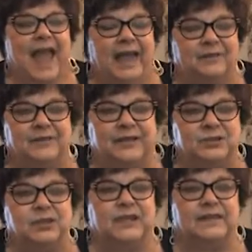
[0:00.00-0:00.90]
And
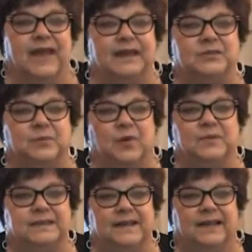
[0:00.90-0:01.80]
eventually that is what
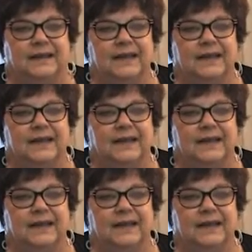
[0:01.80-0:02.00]
we did.